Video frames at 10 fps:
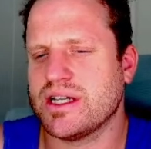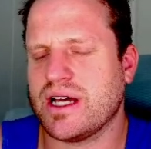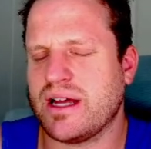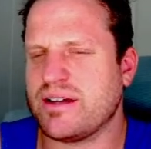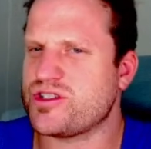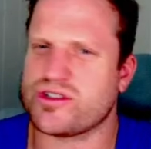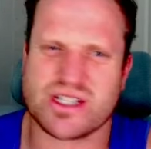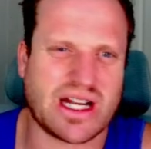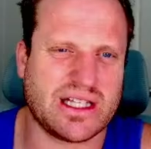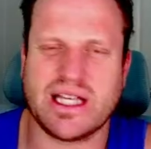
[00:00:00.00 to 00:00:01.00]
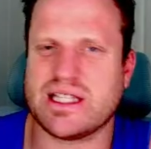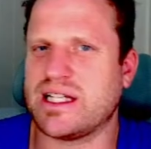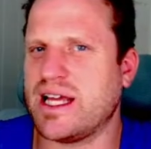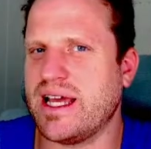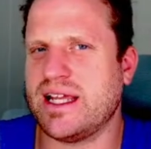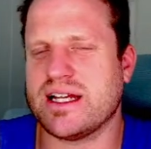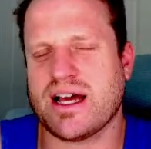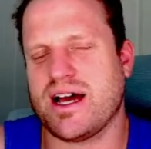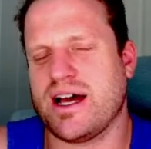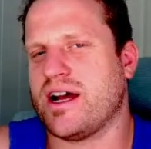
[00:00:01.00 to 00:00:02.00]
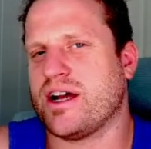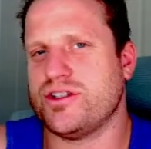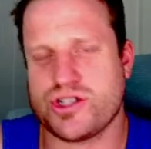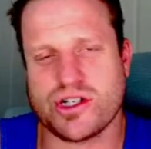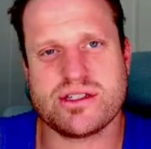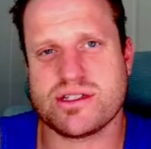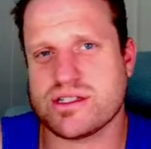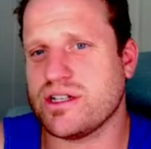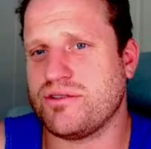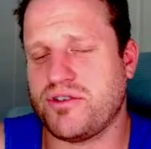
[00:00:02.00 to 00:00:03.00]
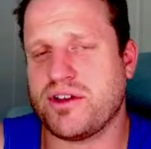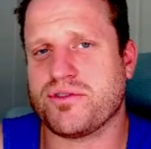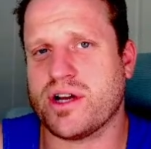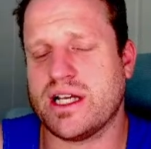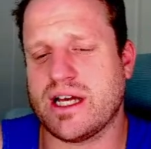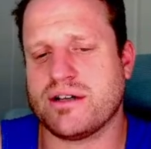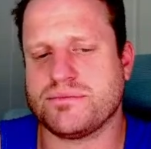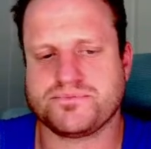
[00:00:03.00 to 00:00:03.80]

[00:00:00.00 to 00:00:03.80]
I'm not sure, it's kind of late in the night. Are you sure this is a good fit for right now?